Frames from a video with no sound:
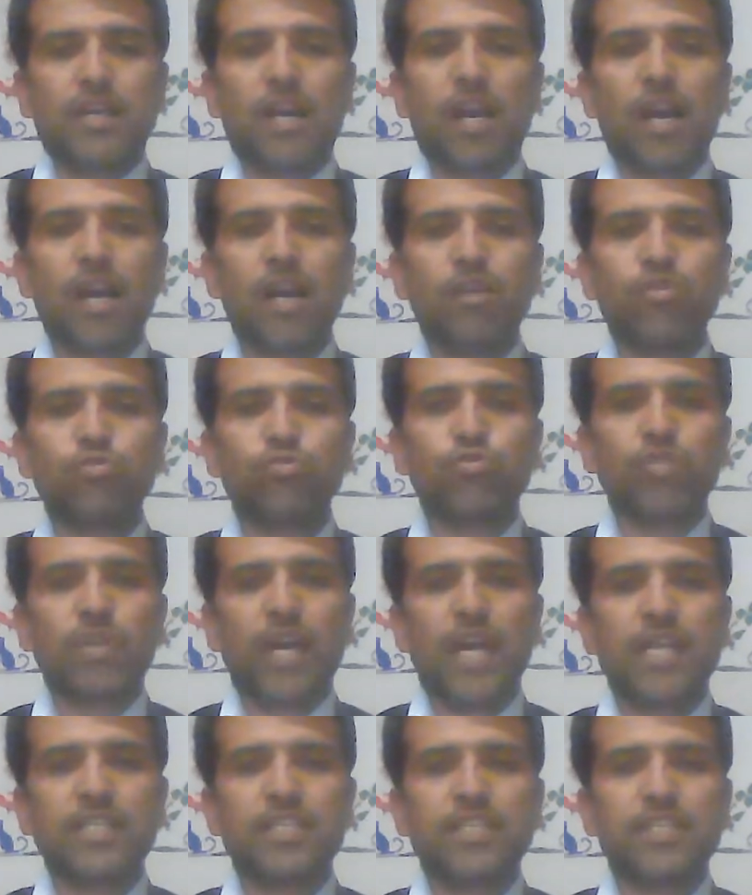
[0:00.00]
how to
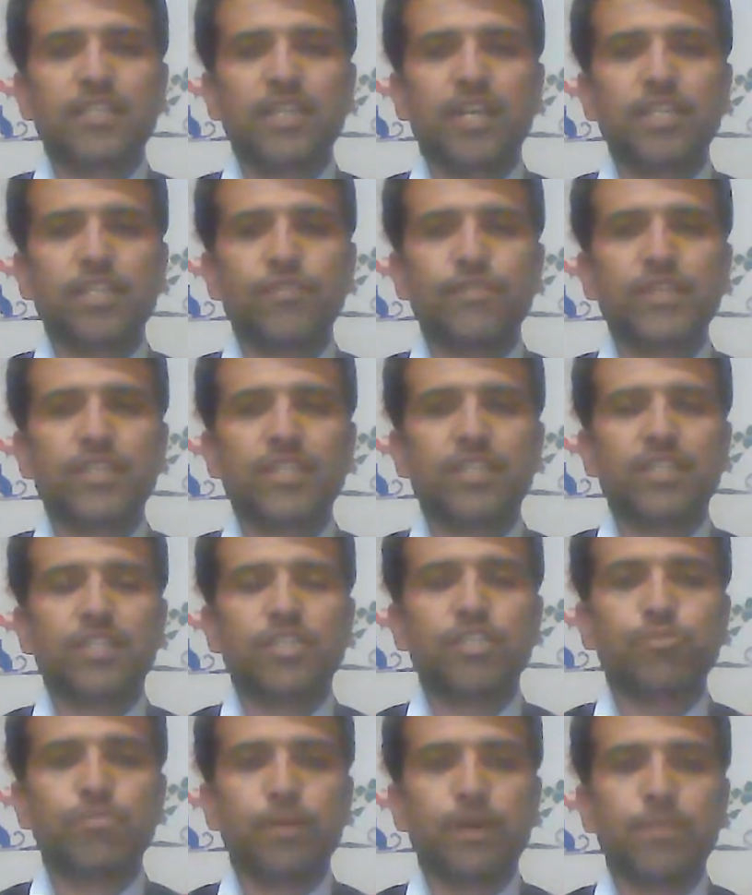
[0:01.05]
write a scientific
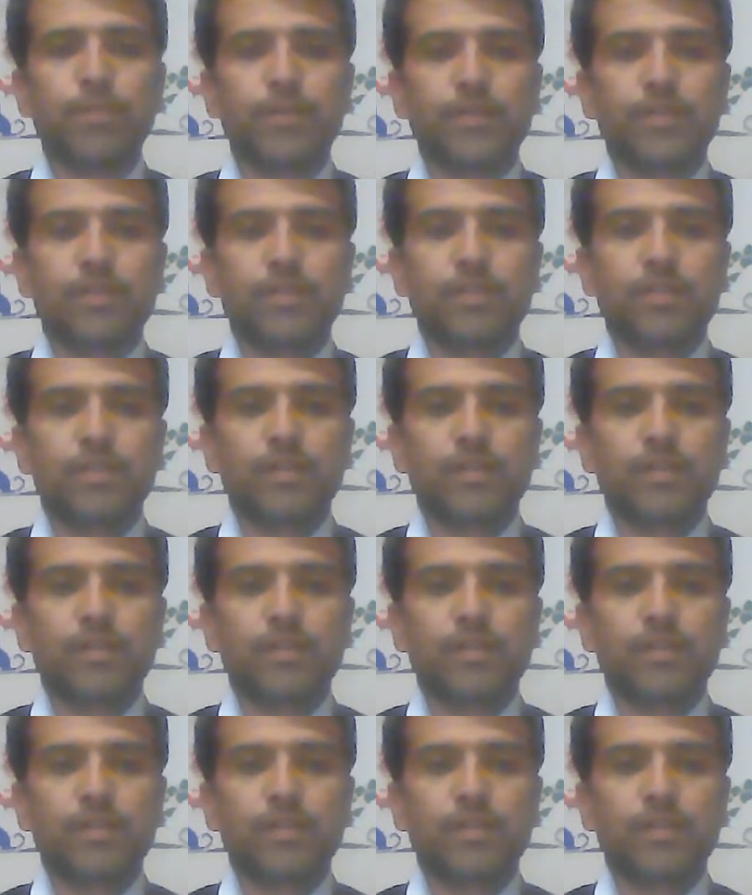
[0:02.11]
research paper